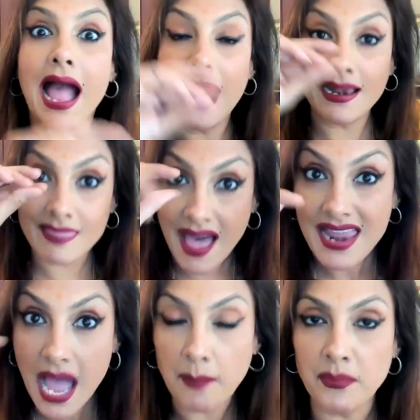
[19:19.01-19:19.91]
And
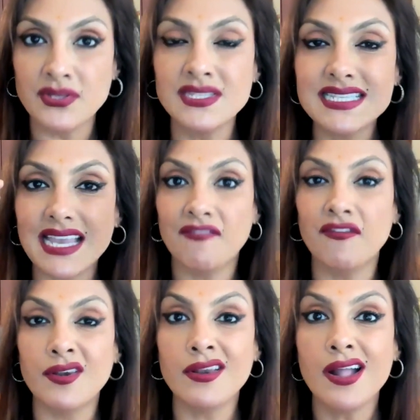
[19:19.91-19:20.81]
that happens
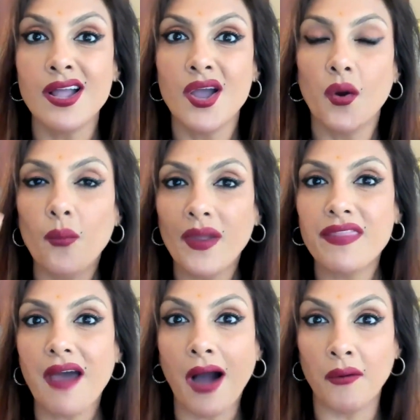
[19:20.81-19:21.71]
even
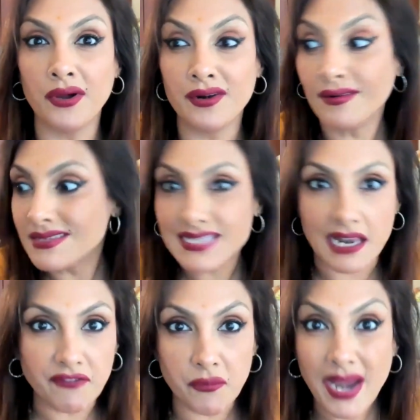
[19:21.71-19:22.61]
with our
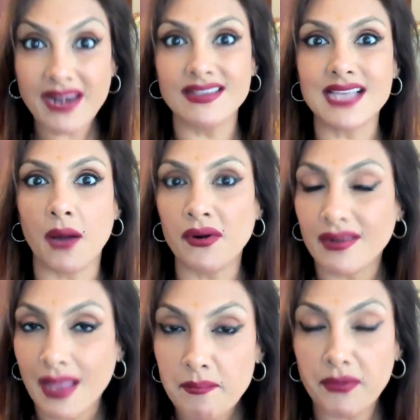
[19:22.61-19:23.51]
self-awareness, our
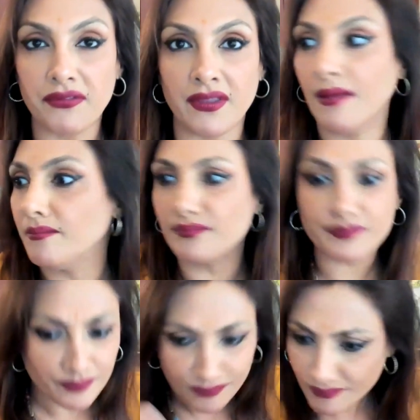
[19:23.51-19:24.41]
empathy,
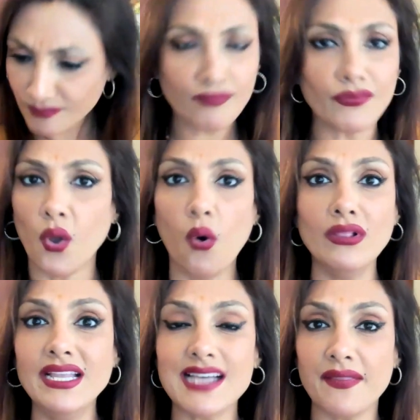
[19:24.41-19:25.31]

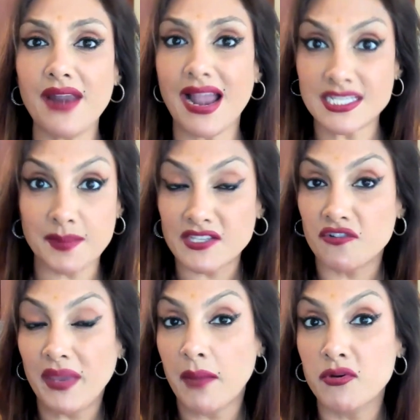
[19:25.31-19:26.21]
all these other aspects of
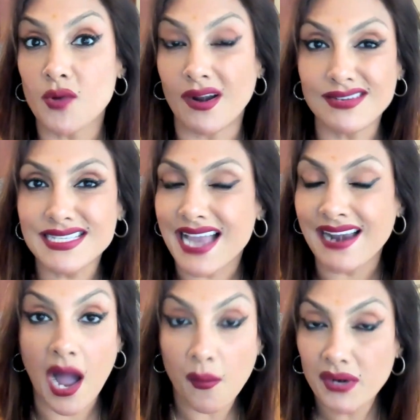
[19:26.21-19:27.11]
being able to
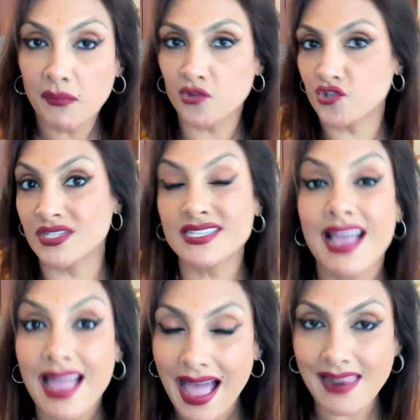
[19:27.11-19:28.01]
understand our emotions
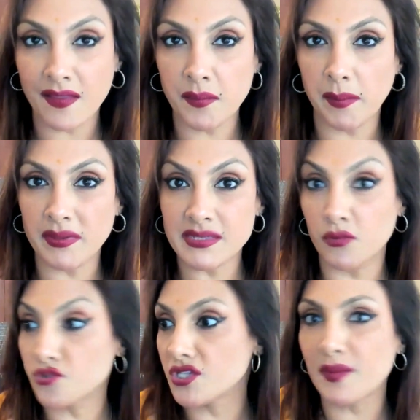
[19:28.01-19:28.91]
and other people's
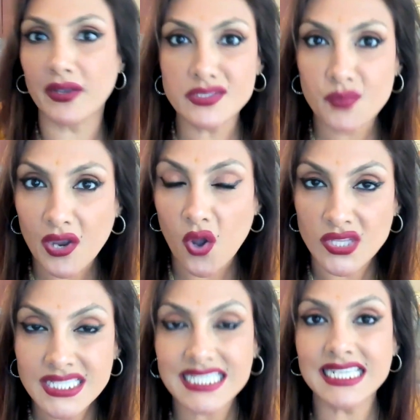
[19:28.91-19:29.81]
emotions, because we are
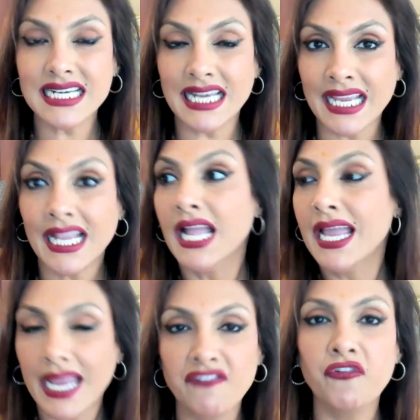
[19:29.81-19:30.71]
constantly
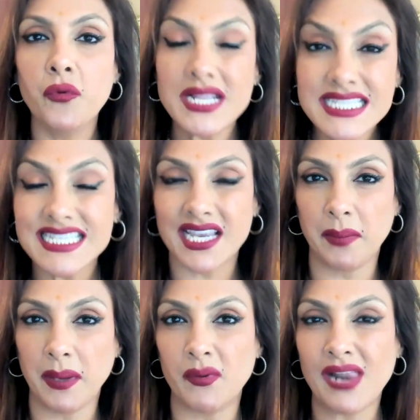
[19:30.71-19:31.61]
influencing
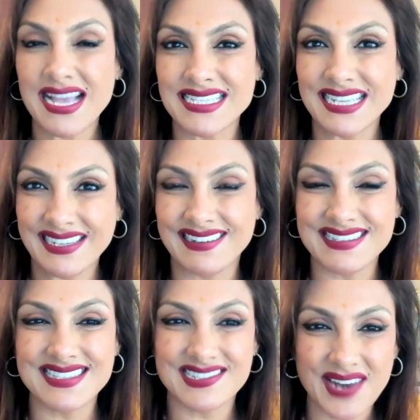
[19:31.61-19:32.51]
people as
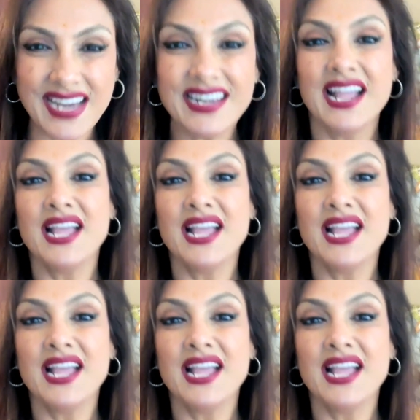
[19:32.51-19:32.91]
leaders, right?